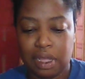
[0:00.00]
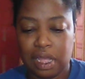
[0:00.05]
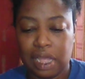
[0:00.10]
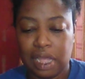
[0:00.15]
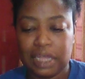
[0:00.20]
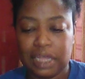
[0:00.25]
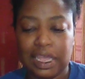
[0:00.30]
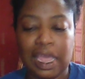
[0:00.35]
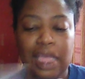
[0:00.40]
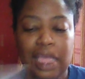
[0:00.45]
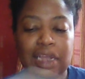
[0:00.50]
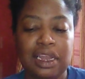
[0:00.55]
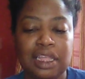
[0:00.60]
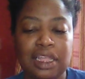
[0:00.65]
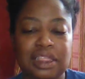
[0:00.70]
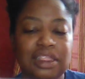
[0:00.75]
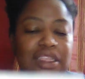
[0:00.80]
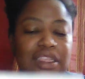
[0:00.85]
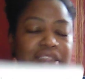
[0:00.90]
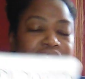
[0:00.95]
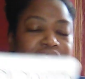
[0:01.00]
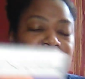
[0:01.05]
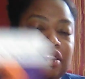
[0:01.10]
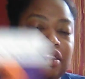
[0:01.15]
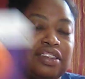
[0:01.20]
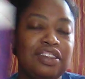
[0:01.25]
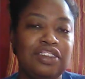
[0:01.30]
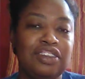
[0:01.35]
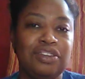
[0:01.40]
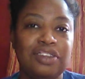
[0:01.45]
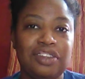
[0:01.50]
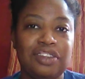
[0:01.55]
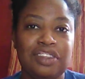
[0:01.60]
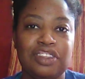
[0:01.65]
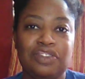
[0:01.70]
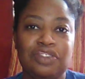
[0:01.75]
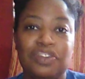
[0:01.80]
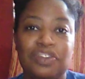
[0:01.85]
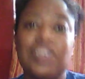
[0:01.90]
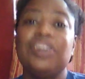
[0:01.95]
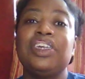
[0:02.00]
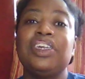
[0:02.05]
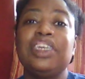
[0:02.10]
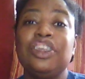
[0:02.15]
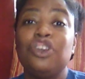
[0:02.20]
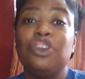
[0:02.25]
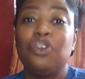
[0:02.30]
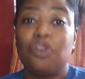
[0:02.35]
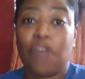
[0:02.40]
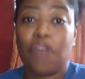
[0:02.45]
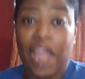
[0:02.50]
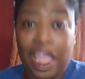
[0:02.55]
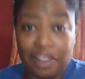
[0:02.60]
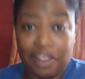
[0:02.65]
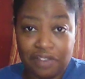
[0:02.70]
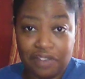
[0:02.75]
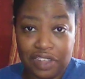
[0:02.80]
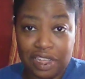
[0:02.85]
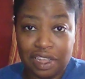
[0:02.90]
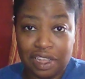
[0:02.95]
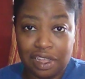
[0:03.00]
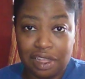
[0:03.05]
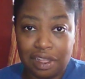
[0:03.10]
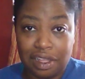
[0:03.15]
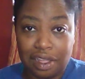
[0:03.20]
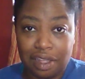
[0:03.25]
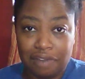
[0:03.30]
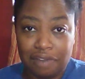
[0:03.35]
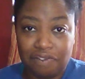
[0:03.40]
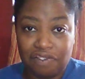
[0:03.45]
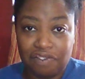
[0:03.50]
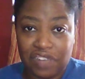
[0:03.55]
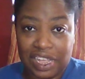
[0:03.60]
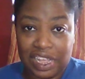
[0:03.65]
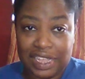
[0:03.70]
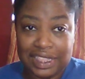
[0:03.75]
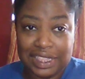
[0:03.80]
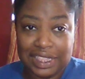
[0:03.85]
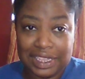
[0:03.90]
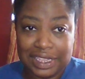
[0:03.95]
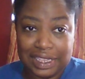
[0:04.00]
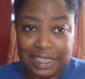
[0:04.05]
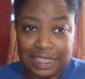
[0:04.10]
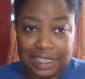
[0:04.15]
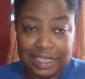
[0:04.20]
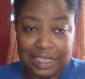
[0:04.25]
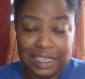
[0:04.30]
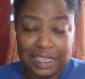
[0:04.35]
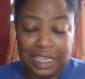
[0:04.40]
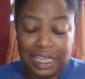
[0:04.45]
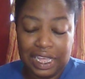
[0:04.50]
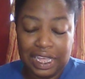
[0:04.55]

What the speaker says: Again, this is a series that's very graphic, violent.